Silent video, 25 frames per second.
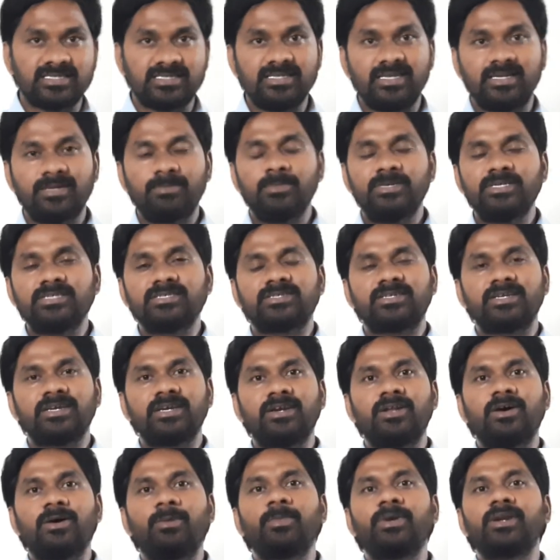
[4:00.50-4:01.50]
That means
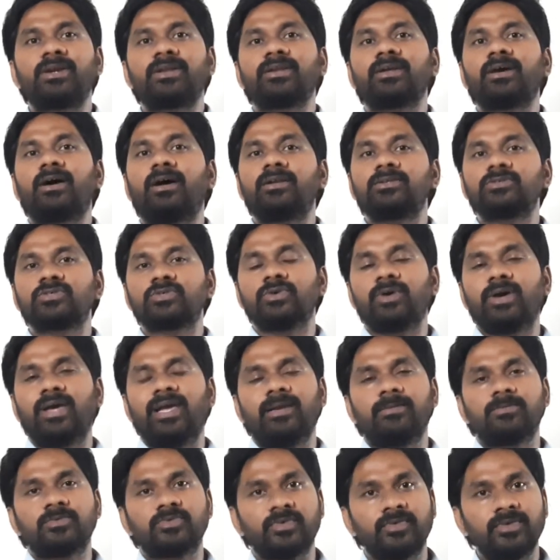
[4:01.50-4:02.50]
trigonometry also
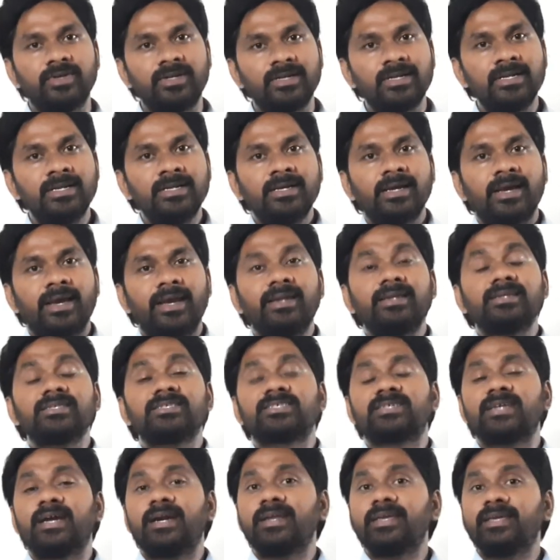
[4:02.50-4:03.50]
helps you in
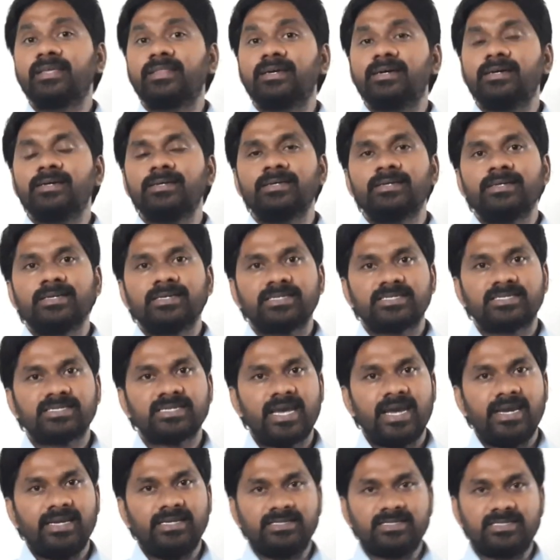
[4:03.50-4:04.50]
study the
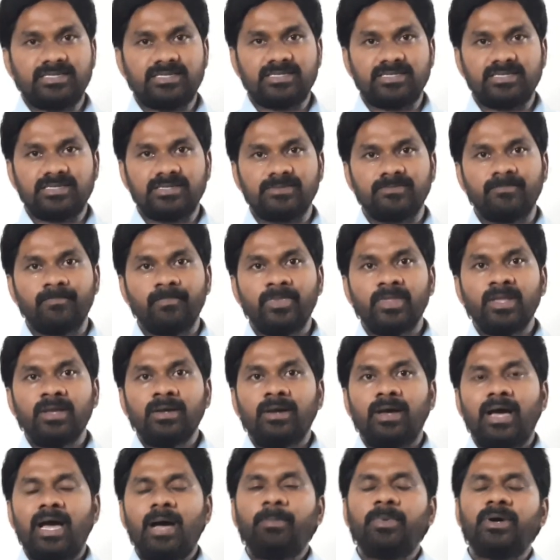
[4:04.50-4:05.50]
science.
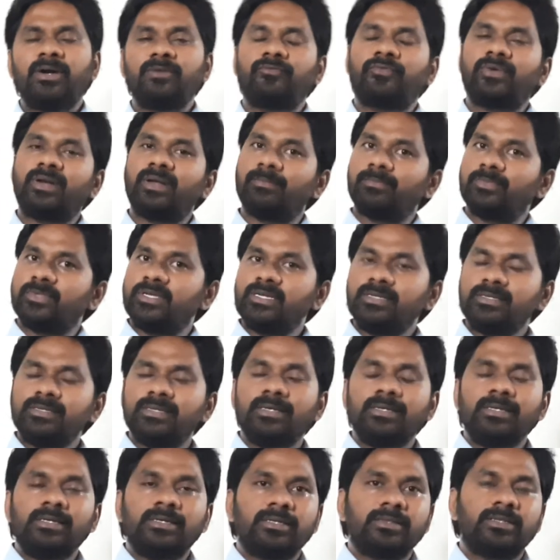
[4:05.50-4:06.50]
Apart from
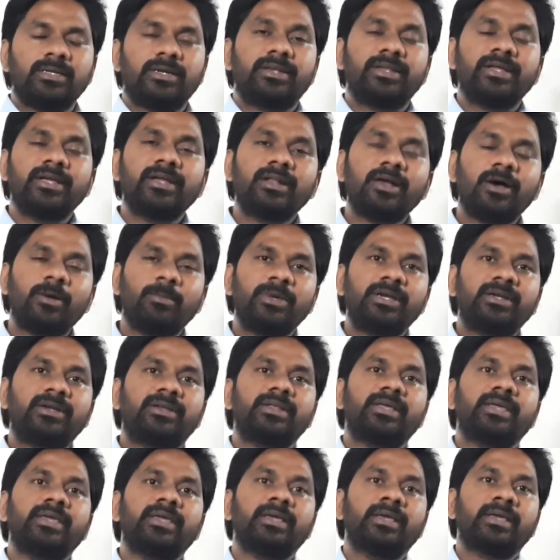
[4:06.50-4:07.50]
that, the
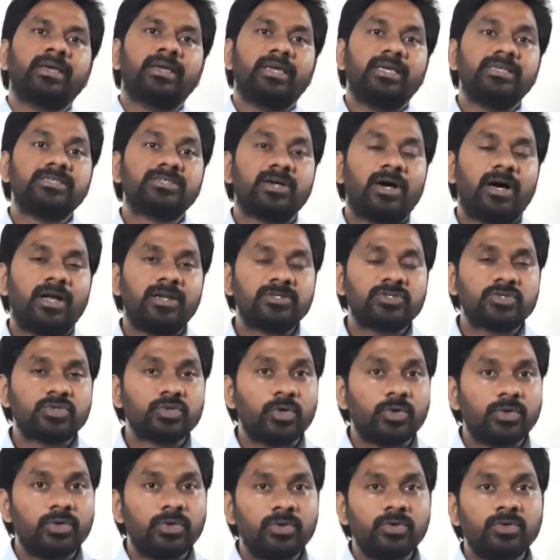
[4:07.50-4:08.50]
trigonometry is
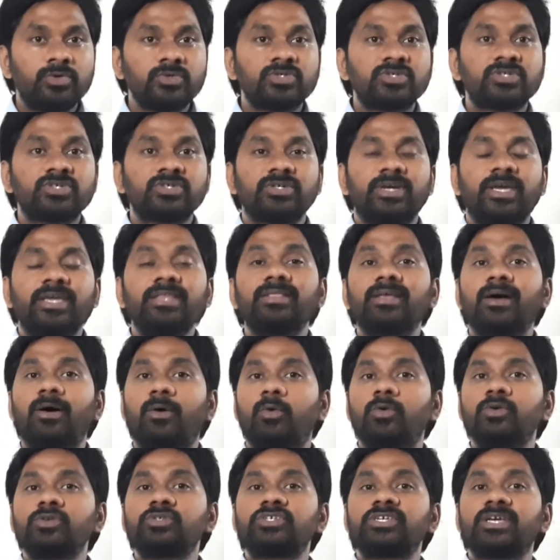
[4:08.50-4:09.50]
also used in the
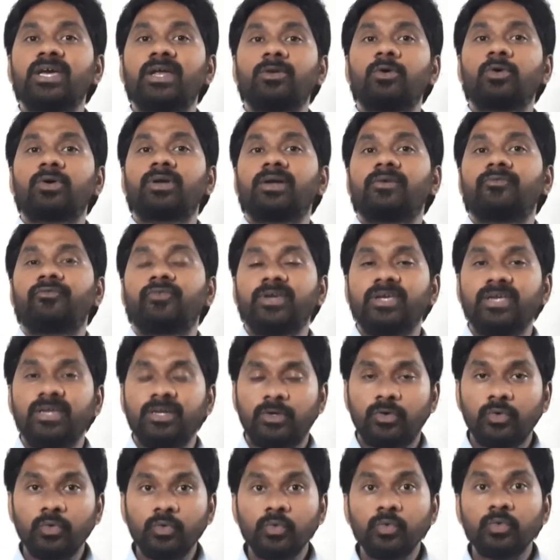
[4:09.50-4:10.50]

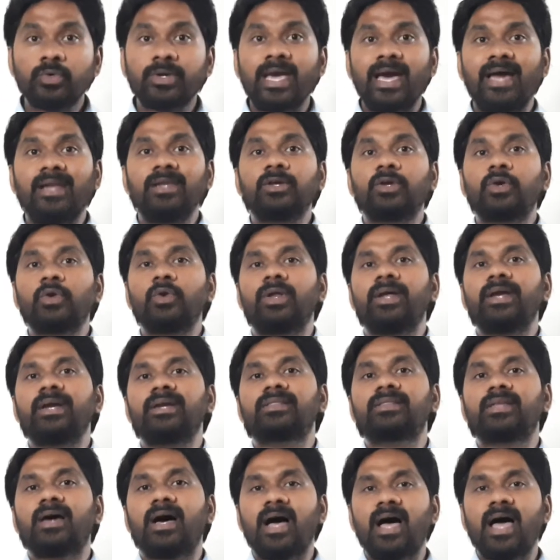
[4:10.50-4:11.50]
oceanography to
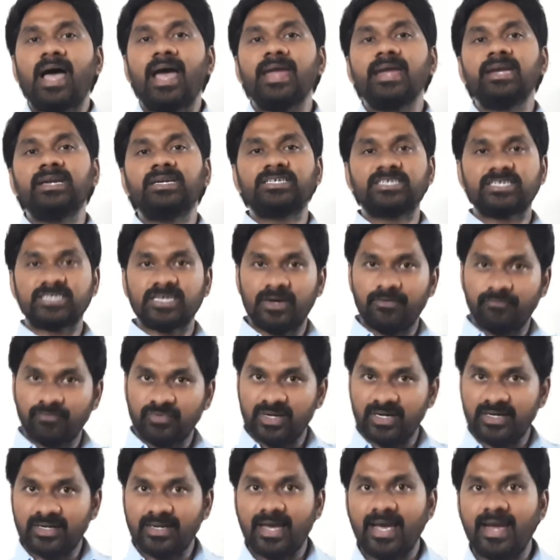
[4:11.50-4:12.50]
calculate the heights of
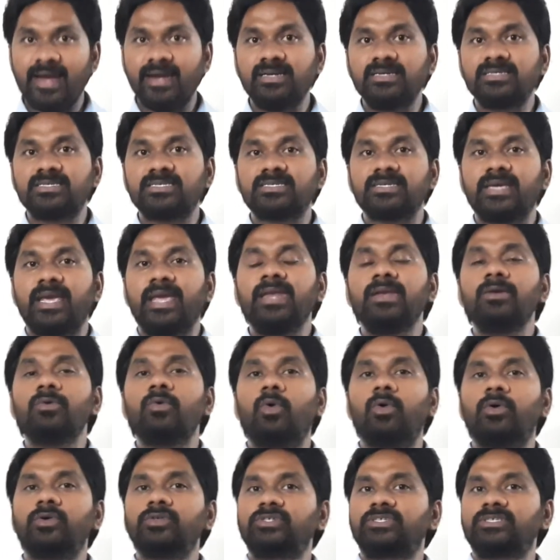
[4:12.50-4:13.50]
the tides in
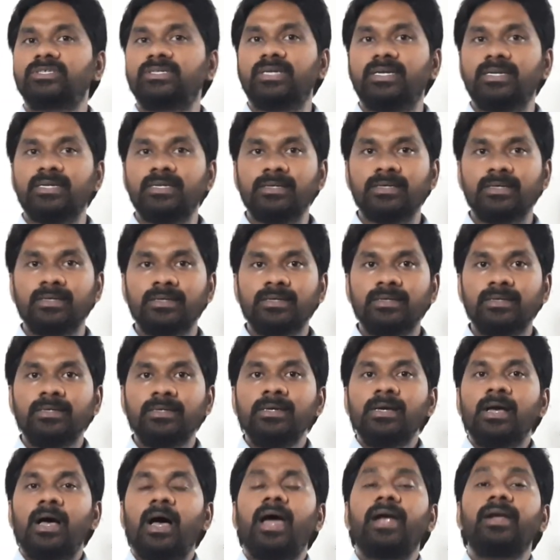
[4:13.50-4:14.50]
ocean
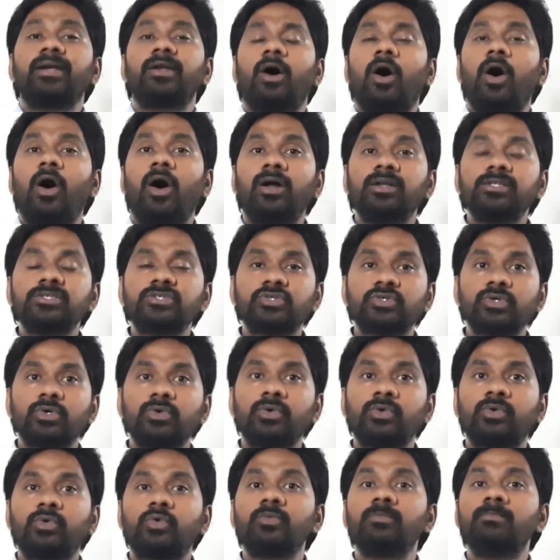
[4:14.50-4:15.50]
and
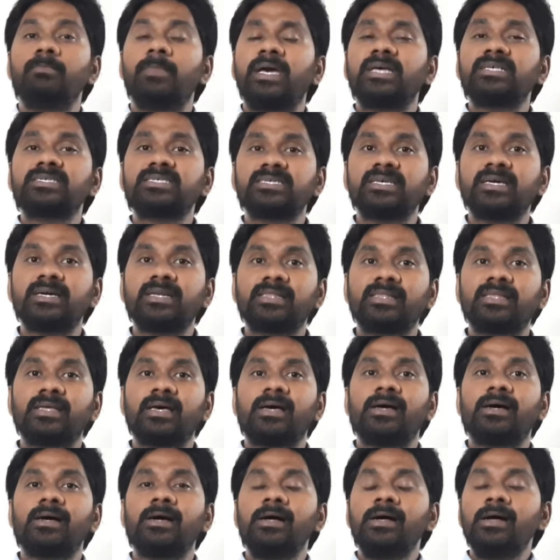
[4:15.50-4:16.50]
also to measure
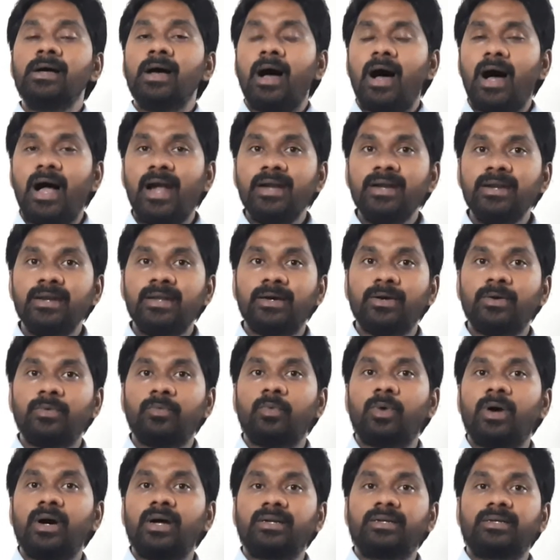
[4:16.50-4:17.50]
the
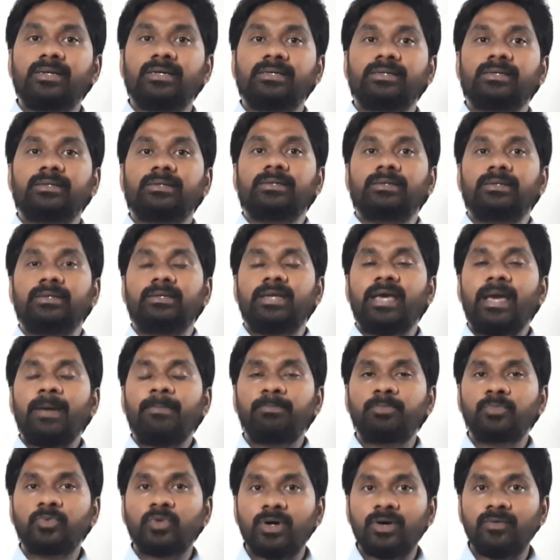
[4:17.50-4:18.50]
underwater
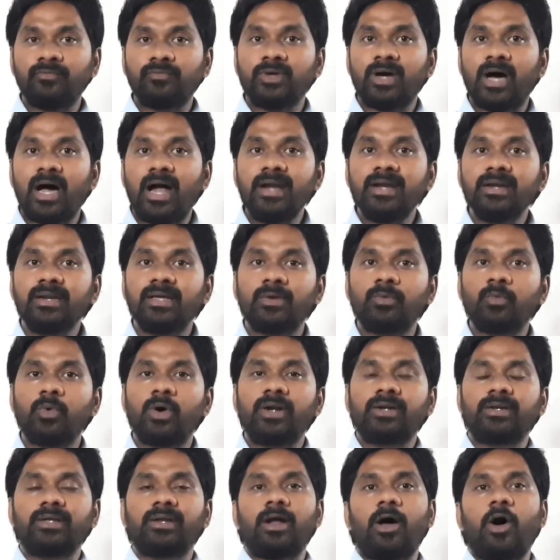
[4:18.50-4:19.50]
depth of the
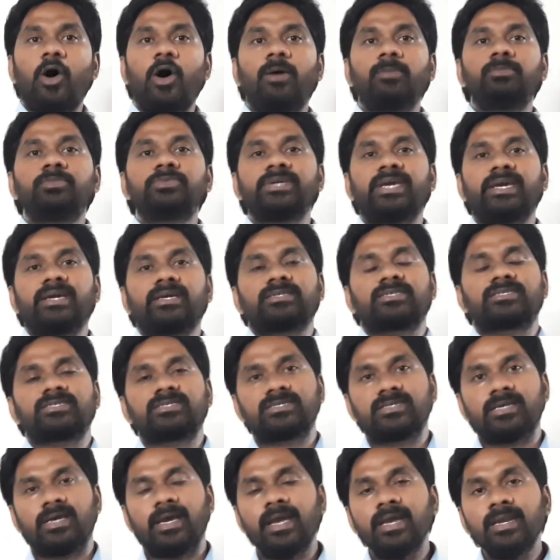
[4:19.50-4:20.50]
underwater
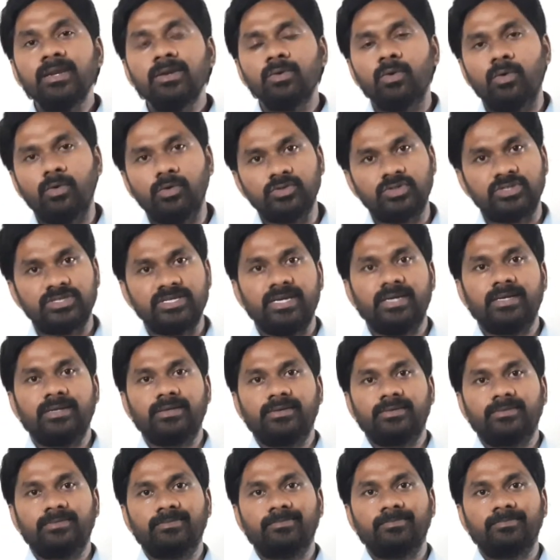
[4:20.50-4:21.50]
objects in
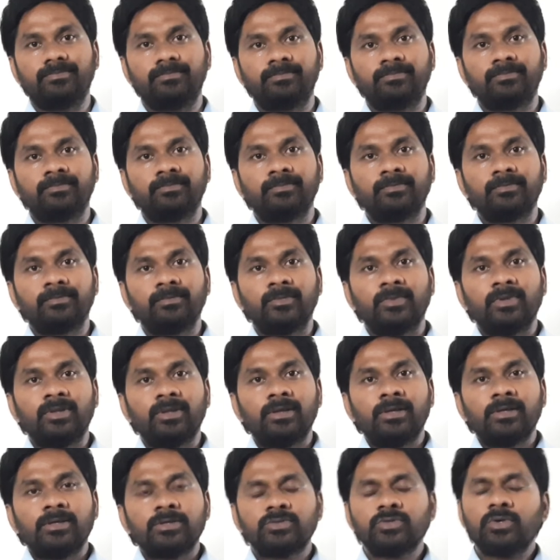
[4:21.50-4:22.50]
ocean.
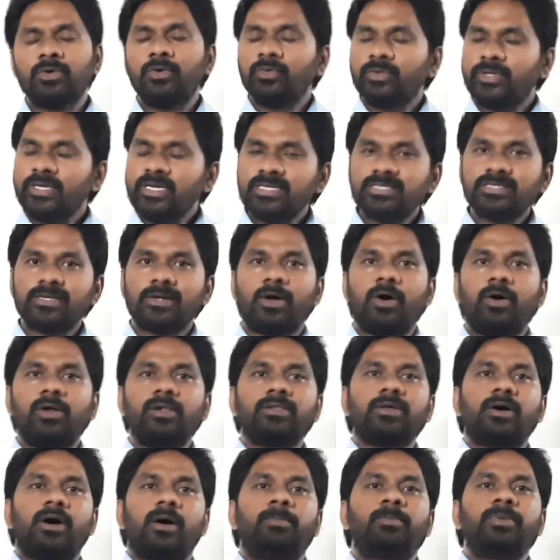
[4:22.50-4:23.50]
So these are all
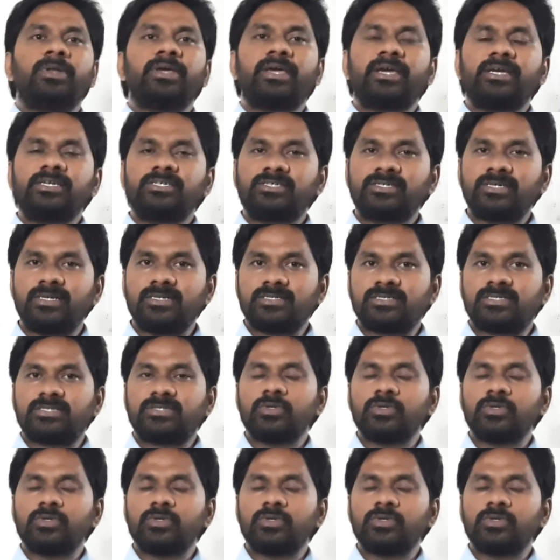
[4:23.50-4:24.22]
the applications.